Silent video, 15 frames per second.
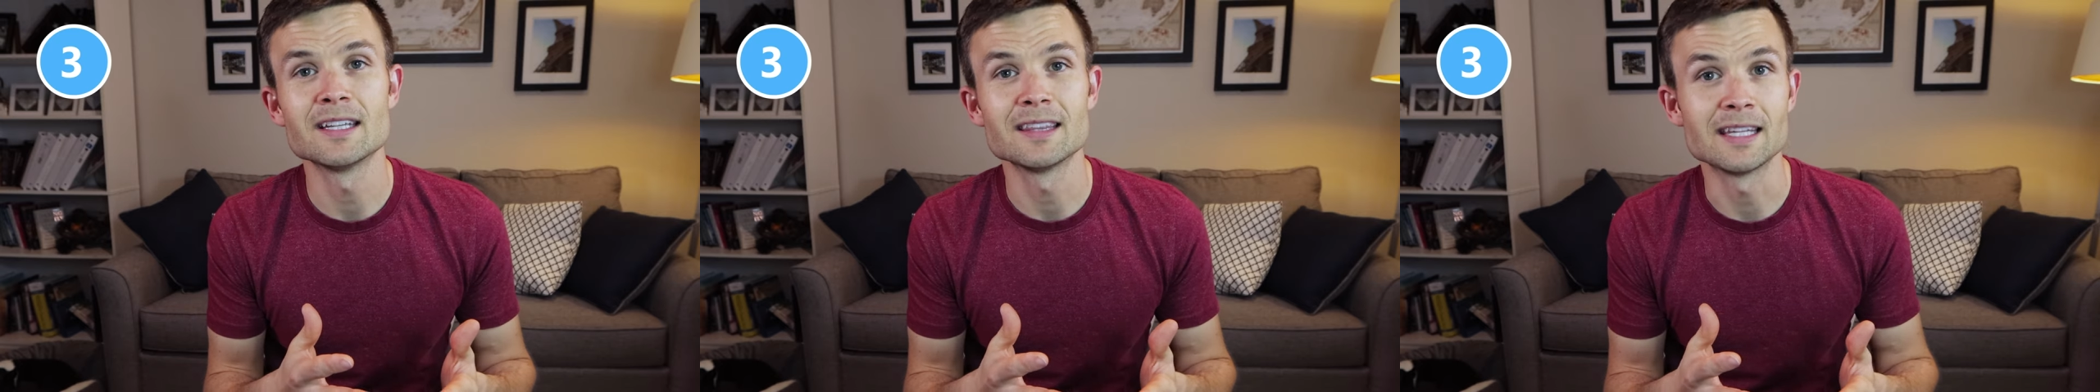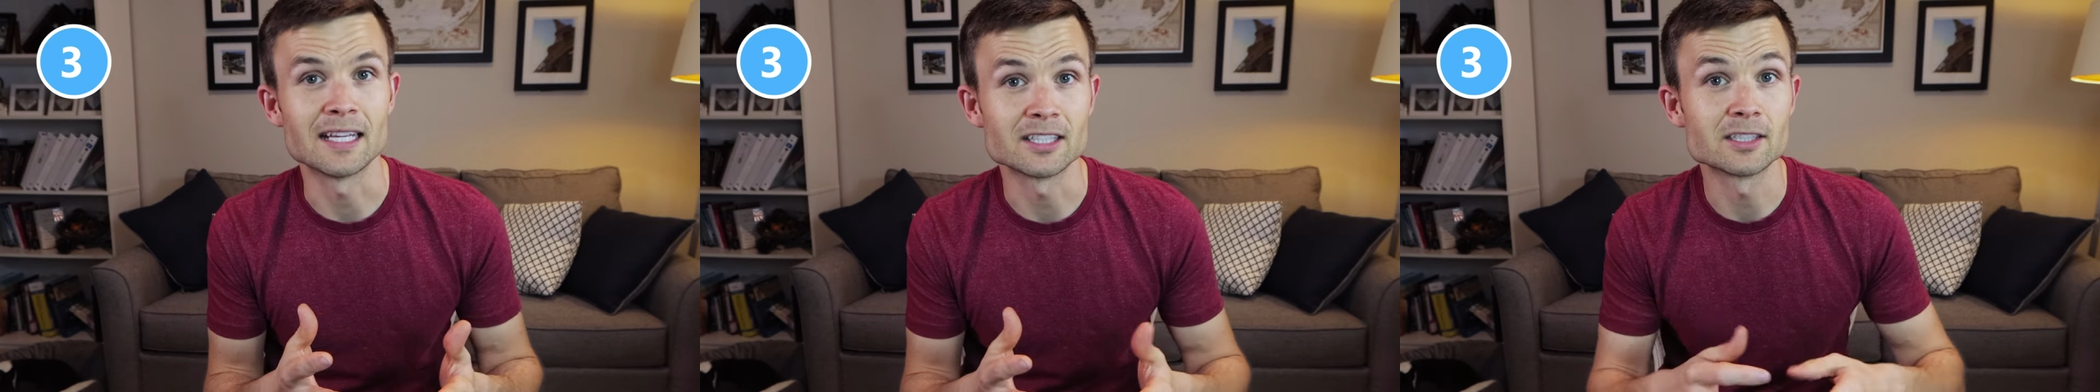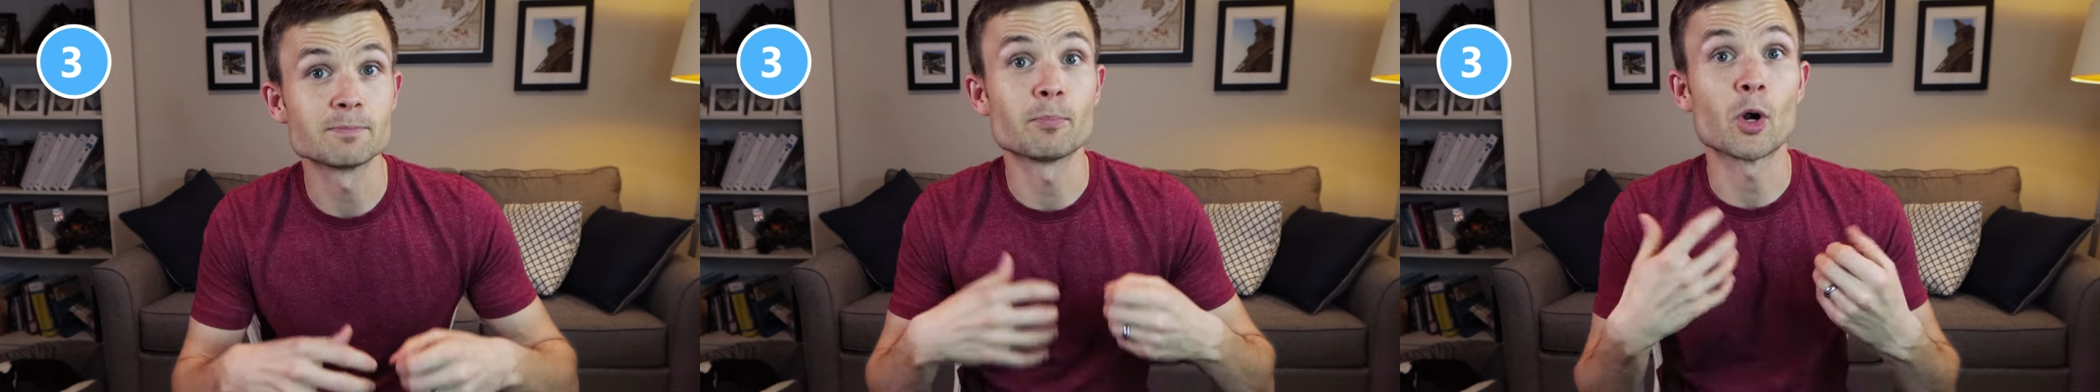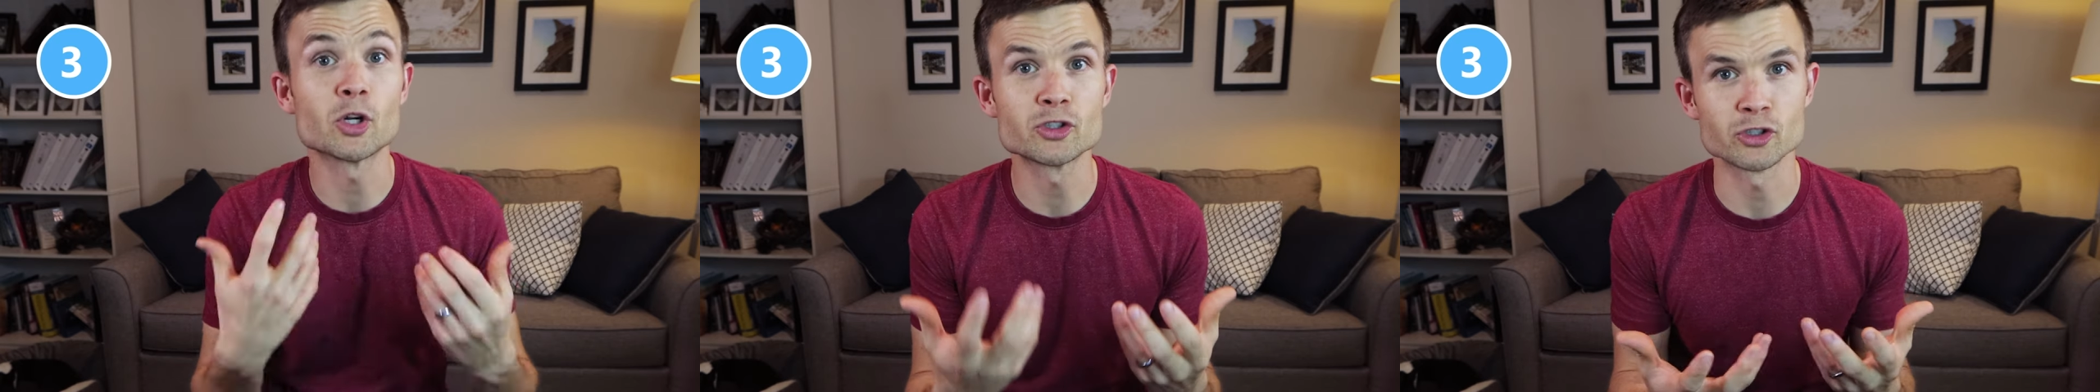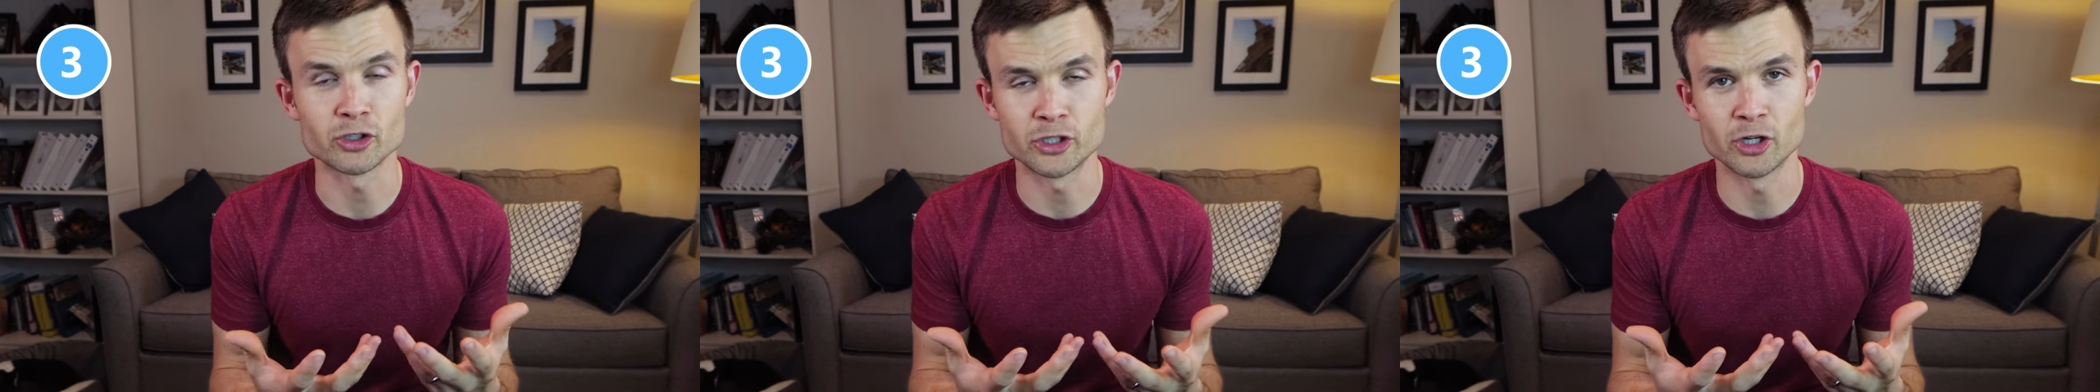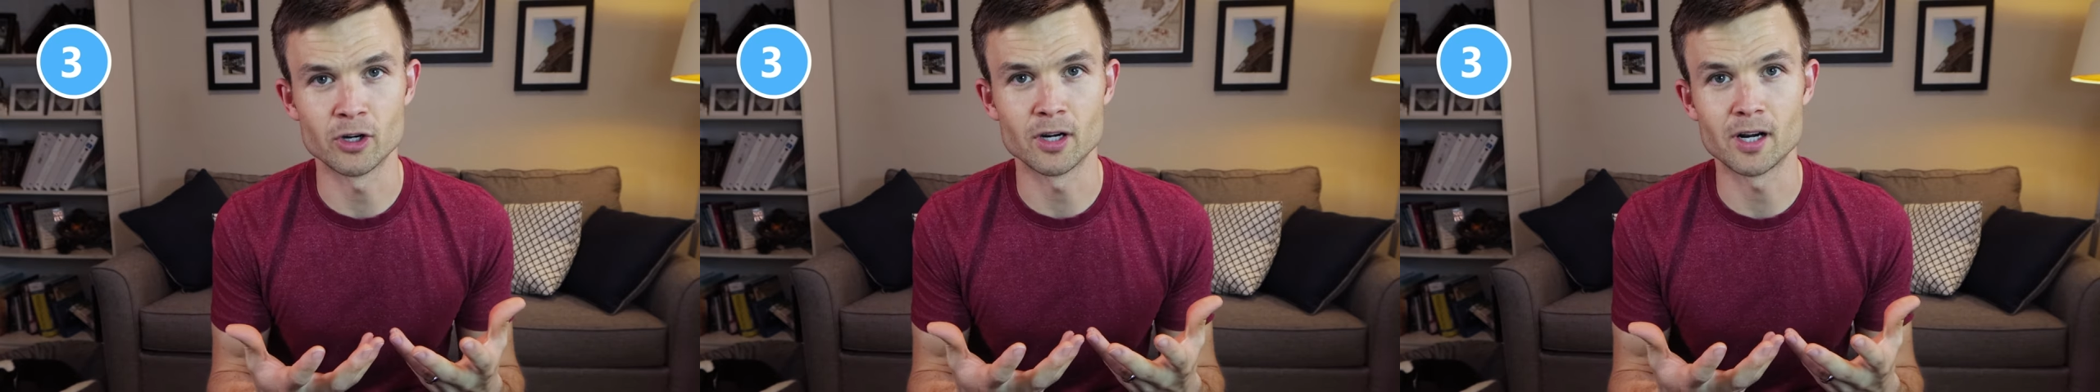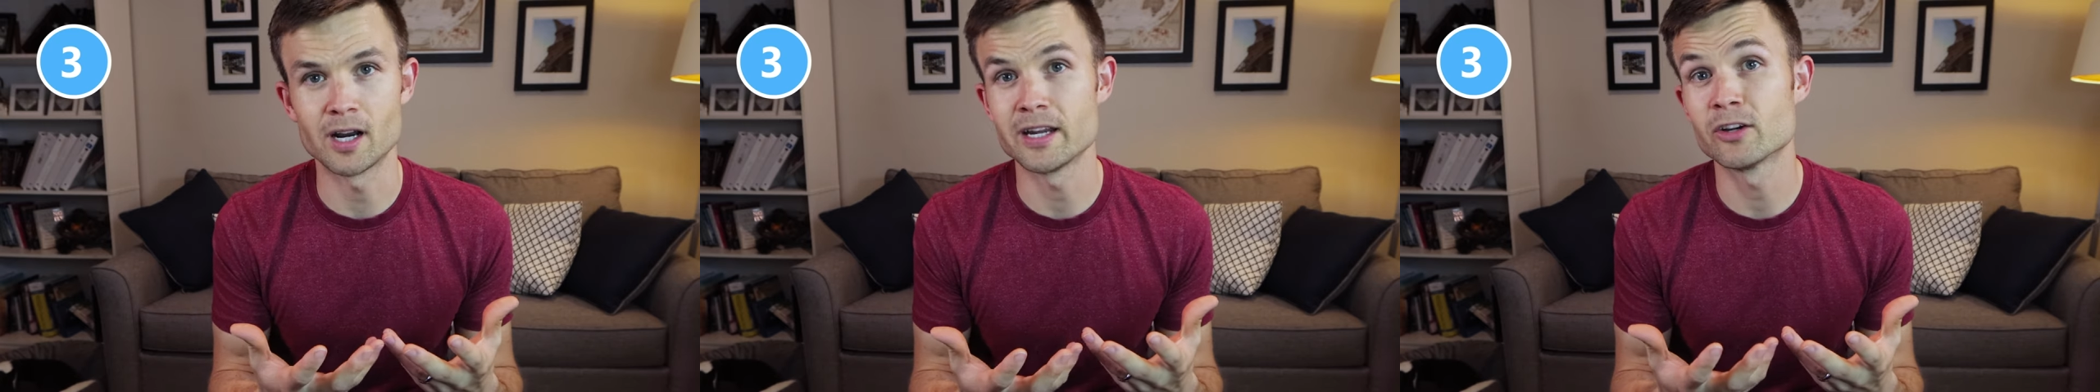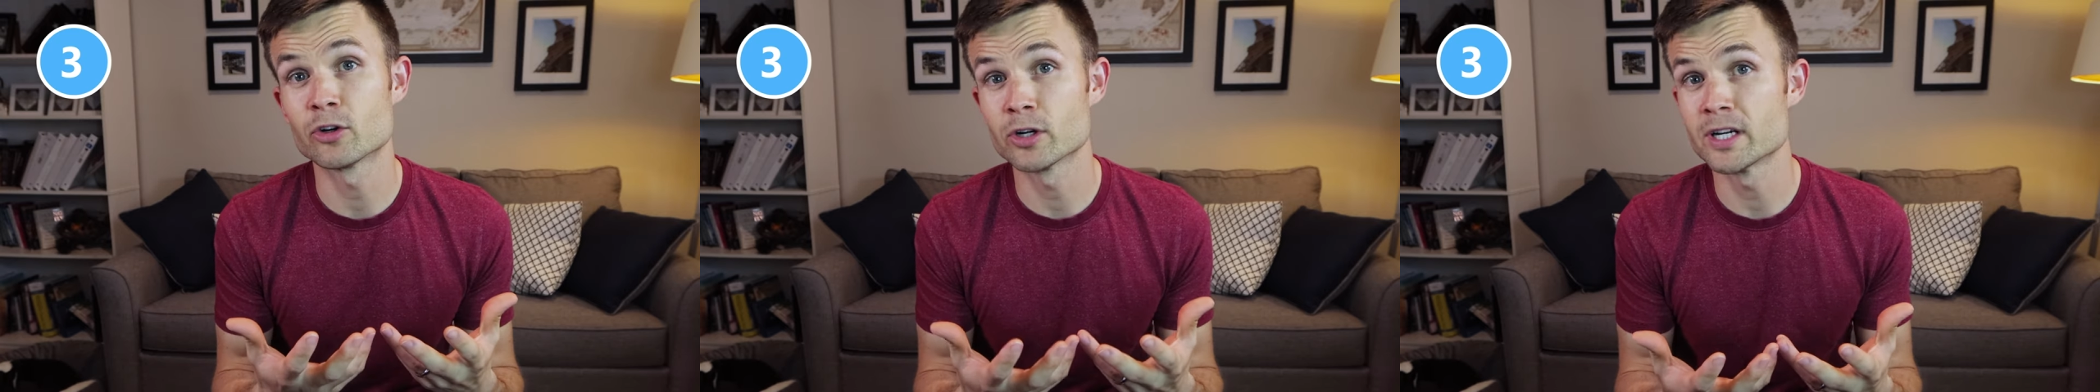that sparks their
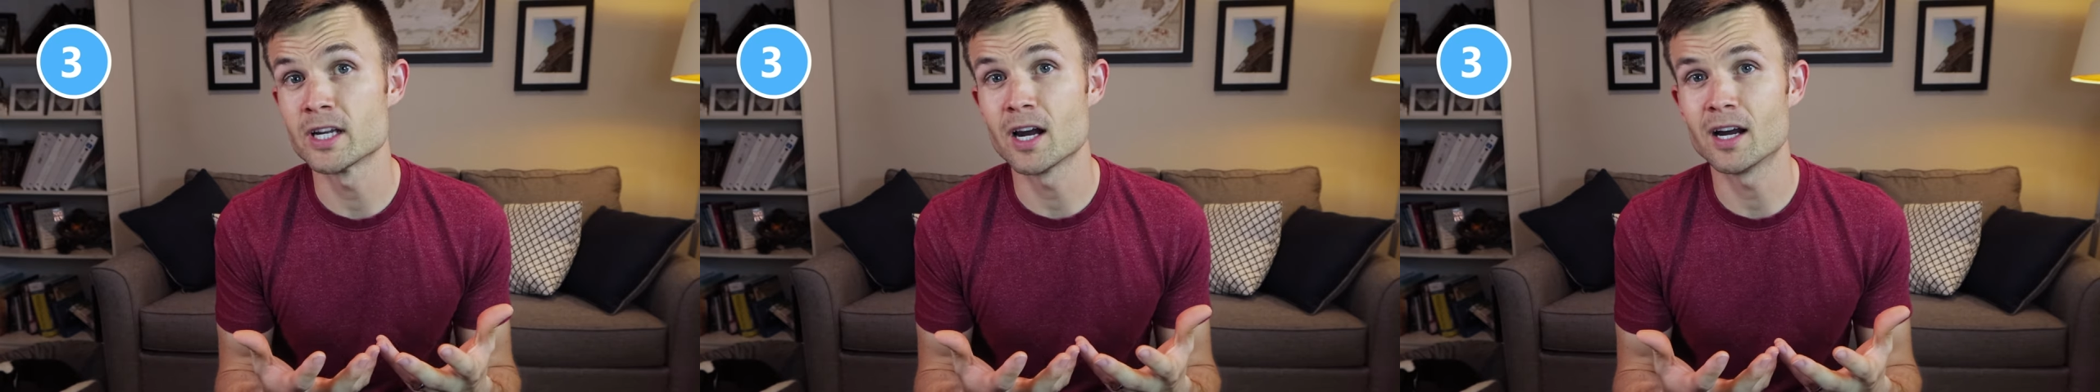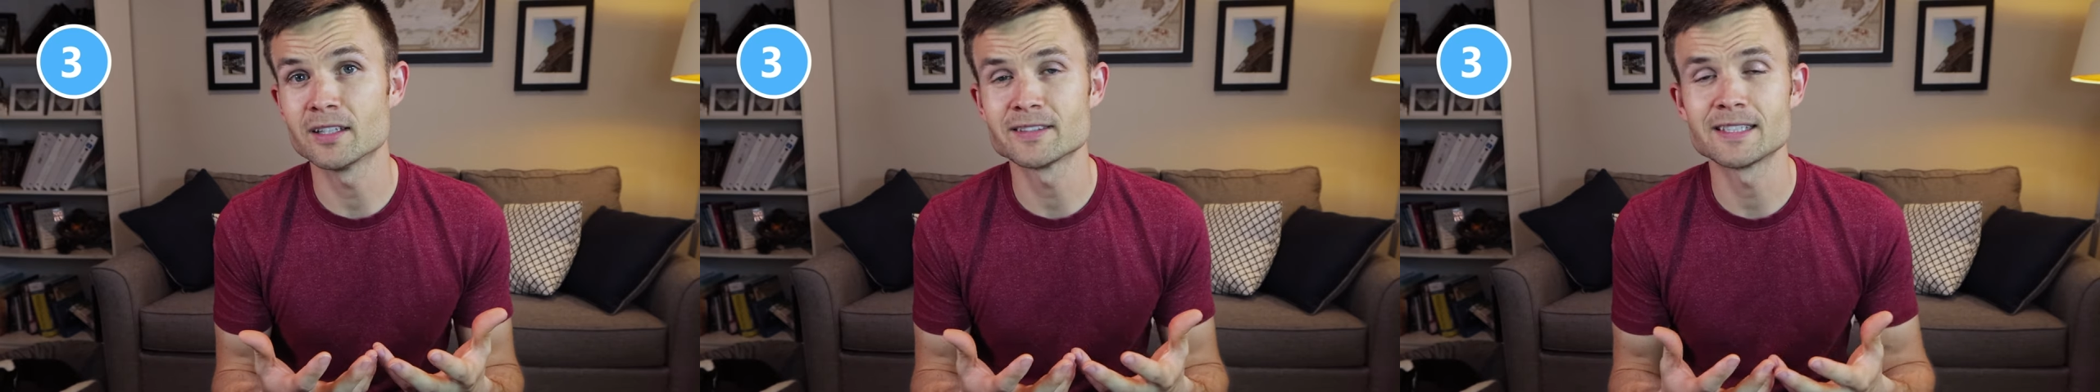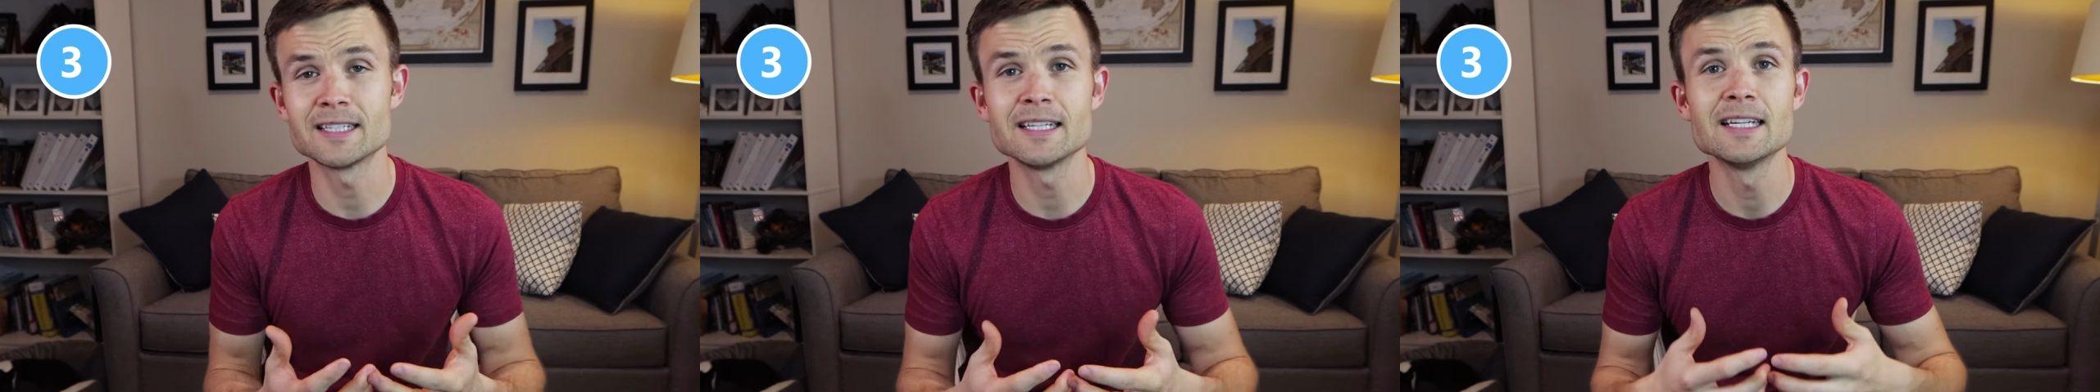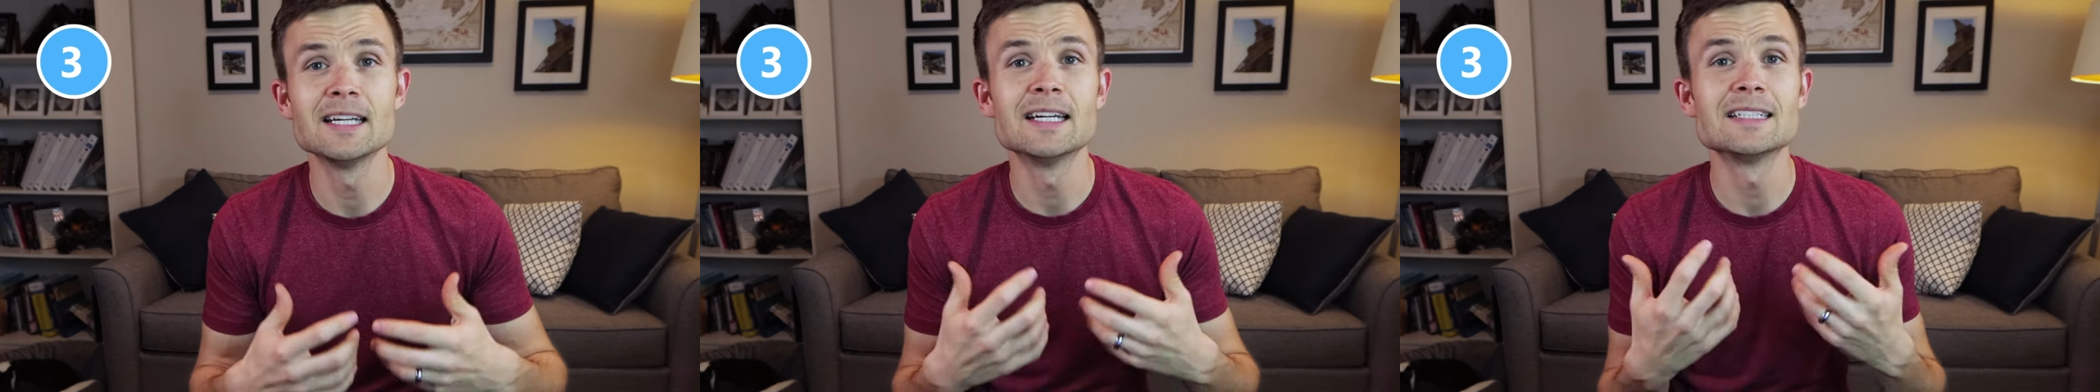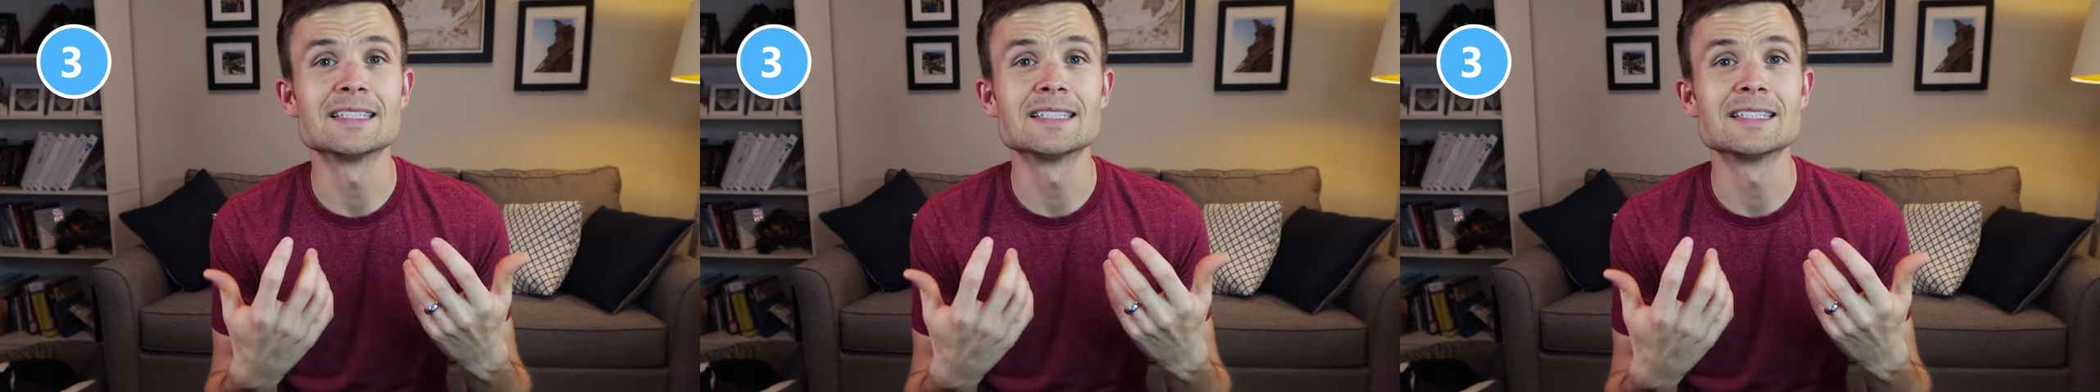curiosity